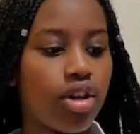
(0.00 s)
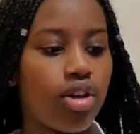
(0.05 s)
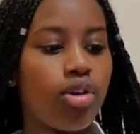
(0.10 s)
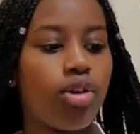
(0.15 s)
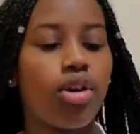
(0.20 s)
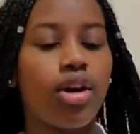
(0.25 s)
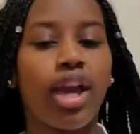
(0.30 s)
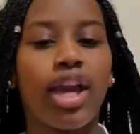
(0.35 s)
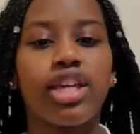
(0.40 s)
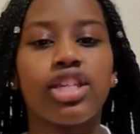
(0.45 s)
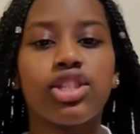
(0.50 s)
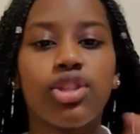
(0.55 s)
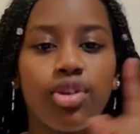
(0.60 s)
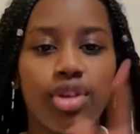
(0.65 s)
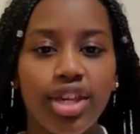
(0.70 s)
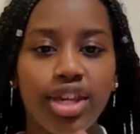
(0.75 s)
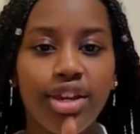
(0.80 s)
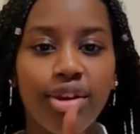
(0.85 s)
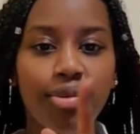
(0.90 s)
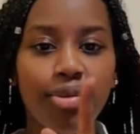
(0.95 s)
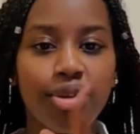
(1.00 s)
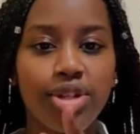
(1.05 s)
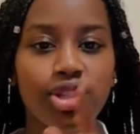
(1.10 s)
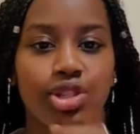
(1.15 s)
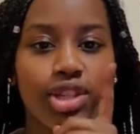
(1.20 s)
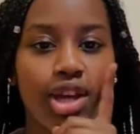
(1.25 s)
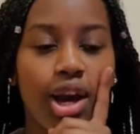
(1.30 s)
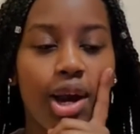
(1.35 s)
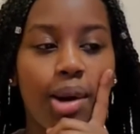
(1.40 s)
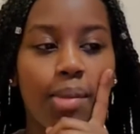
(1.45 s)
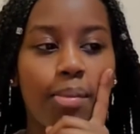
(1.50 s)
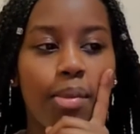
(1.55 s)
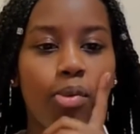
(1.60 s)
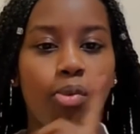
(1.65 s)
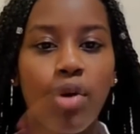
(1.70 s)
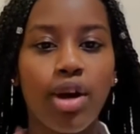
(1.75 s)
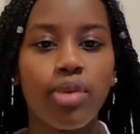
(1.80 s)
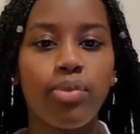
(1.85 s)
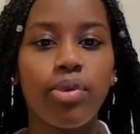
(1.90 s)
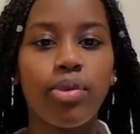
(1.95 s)
Oh, okay, so here was
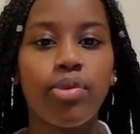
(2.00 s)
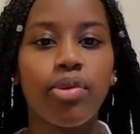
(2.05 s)
when we